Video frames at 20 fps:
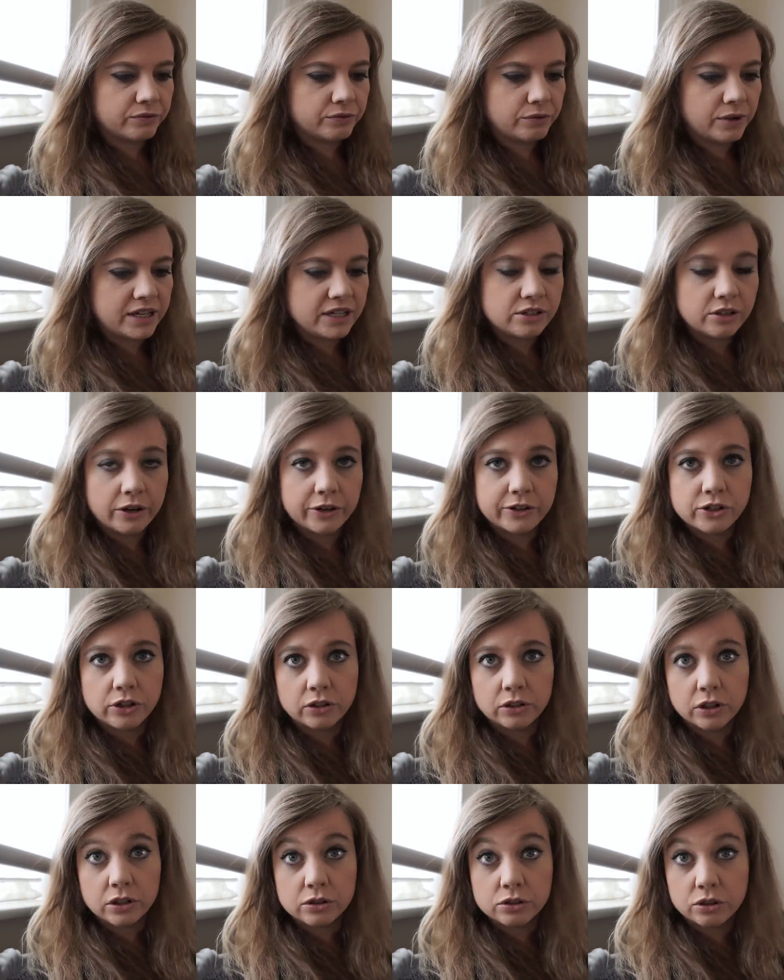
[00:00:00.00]
research
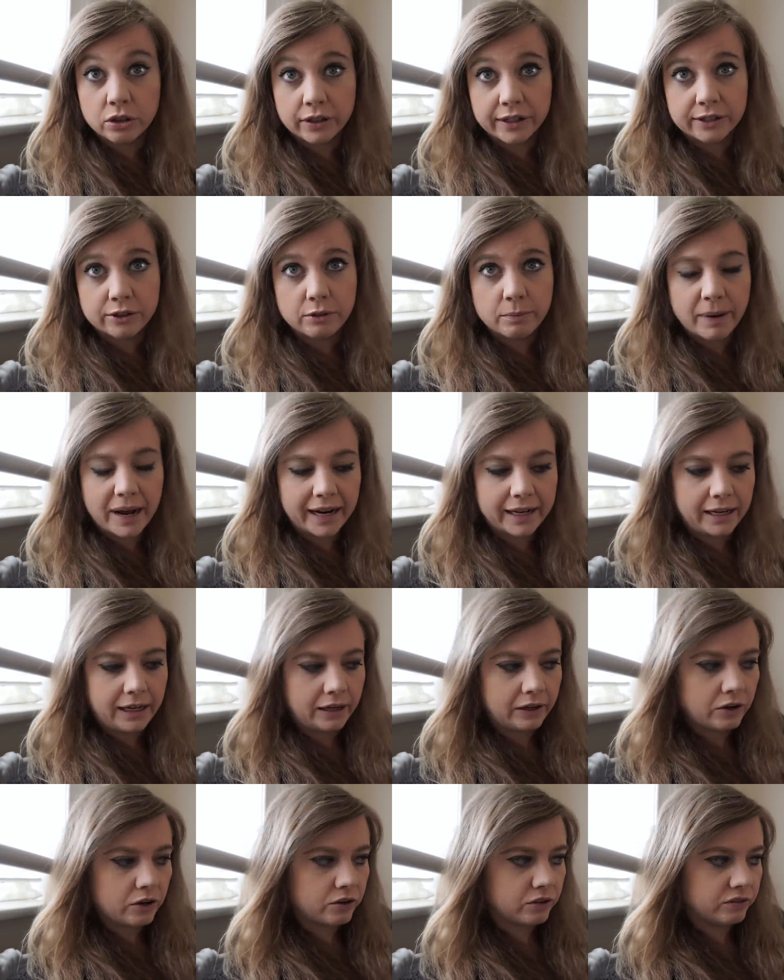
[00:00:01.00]
on the historical
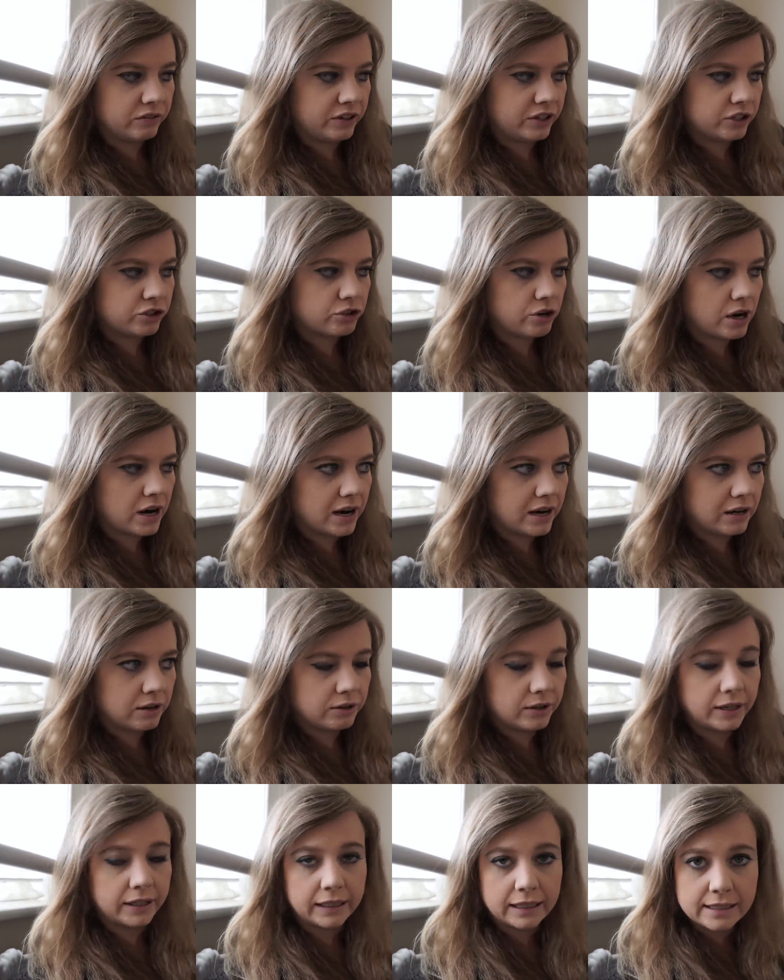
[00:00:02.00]
backing of her
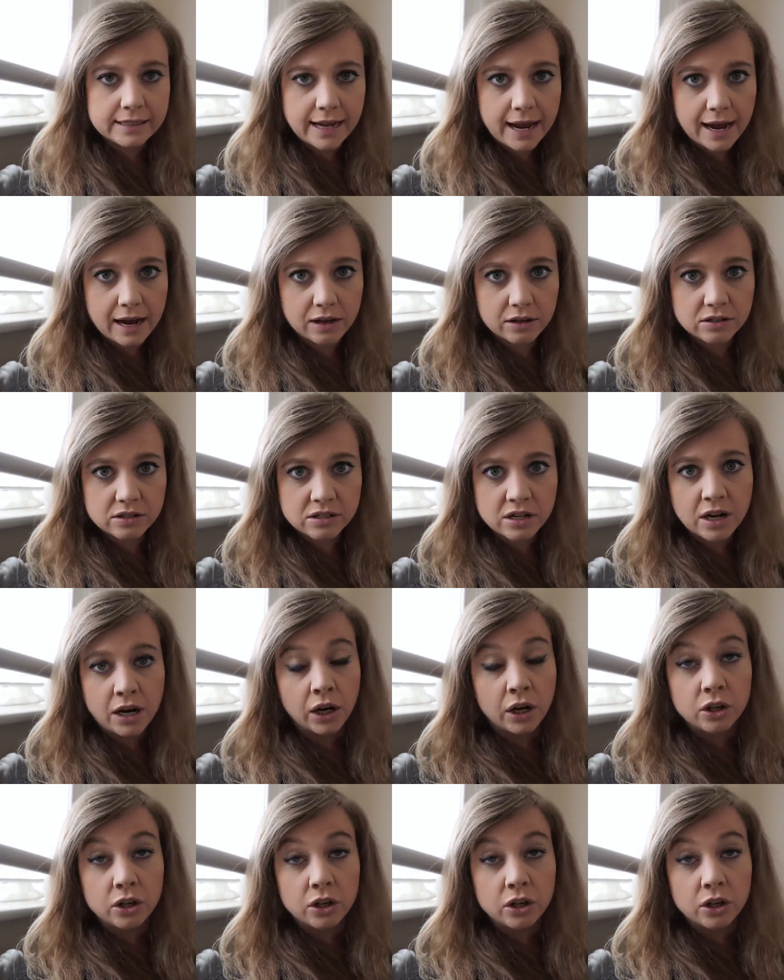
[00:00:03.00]
trial and this house.